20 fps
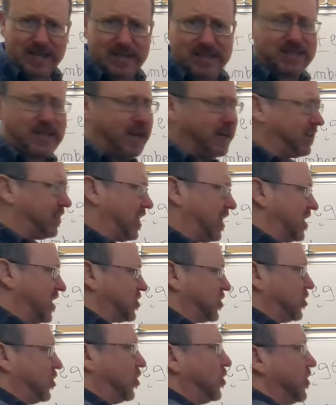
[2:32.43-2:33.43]
That is kind of
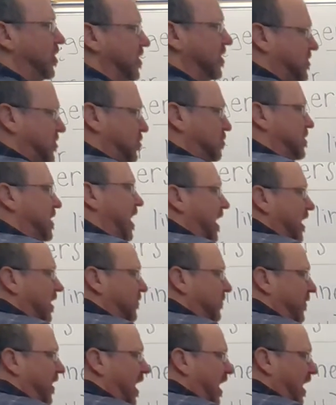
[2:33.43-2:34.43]
logical. There are 2
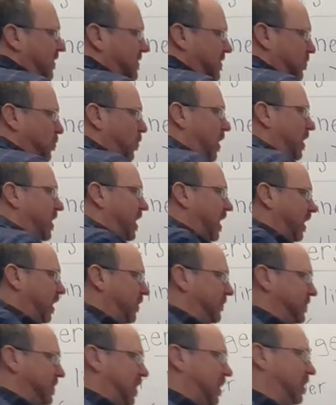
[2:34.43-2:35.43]
-5s and 1
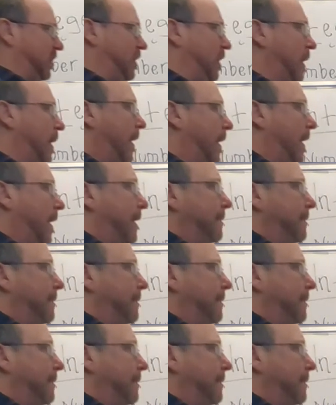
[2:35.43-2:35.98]
-10.